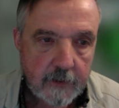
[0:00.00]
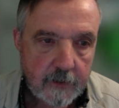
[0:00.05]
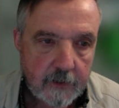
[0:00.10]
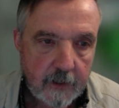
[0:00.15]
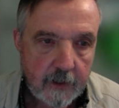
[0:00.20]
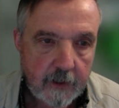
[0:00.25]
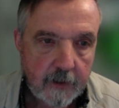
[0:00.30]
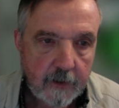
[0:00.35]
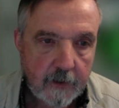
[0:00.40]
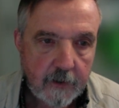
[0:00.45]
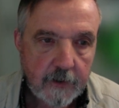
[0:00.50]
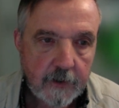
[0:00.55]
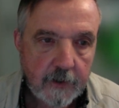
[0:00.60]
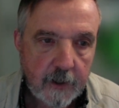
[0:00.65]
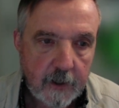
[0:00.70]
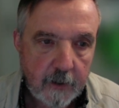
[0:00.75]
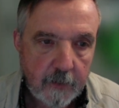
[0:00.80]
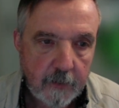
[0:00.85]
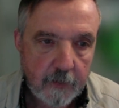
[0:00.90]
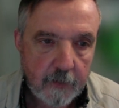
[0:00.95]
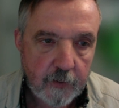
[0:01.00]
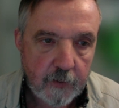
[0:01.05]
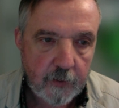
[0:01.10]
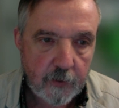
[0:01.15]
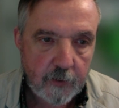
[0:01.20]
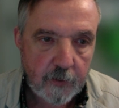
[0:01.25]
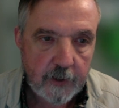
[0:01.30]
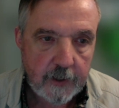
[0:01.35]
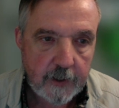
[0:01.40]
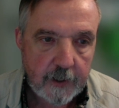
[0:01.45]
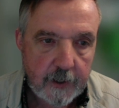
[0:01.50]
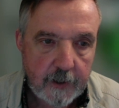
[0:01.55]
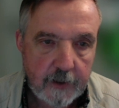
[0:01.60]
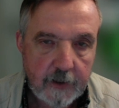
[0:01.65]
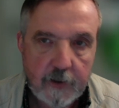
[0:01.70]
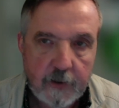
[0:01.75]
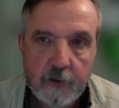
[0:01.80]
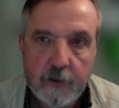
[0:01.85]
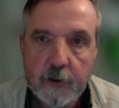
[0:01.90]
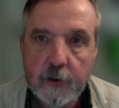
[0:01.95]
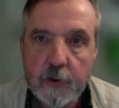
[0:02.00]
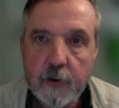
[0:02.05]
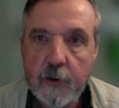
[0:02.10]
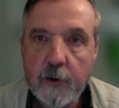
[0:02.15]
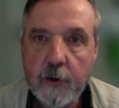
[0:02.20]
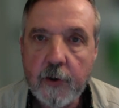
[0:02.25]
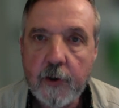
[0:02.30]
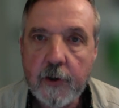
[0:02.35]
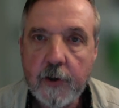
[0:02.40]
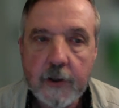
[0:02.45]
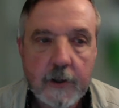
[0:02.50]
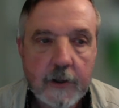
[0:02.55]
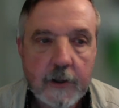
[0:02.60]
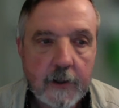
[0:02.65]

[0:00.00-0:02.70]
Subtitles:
That looks like a pretty neutral.